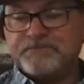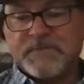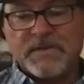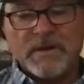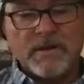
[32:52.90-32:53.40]

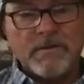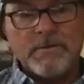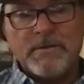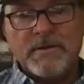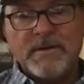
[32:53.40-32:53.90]

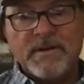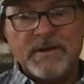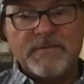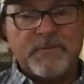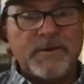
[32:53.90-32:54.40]
So
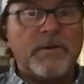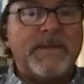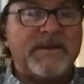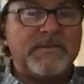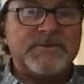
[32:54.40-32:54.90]
if we don't
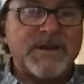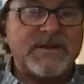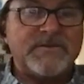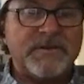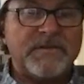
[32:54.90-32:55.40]
make some
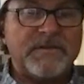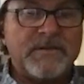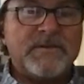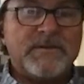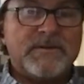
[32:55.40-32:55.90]
changes,
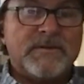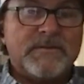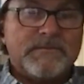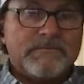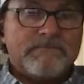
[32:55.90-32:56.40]

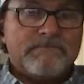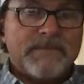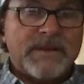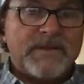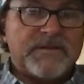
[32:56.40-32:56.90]

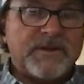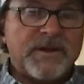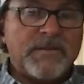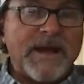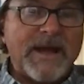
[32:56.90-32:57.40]
it's going
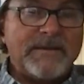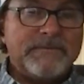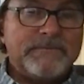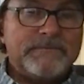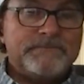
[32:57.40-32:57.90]
to go bad.
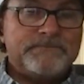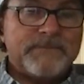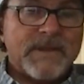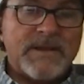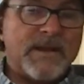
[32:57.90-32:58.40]

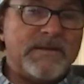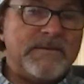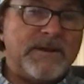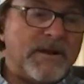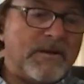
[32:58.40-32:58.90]
And
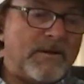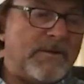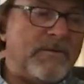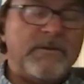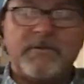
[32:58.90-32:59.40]
then,
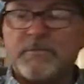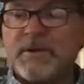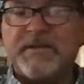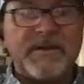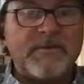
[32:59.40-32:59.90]
there's a
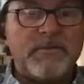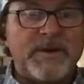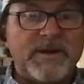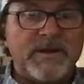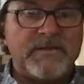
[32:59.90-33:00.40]
reason
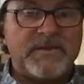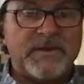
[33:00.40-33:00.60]
everybody lives on the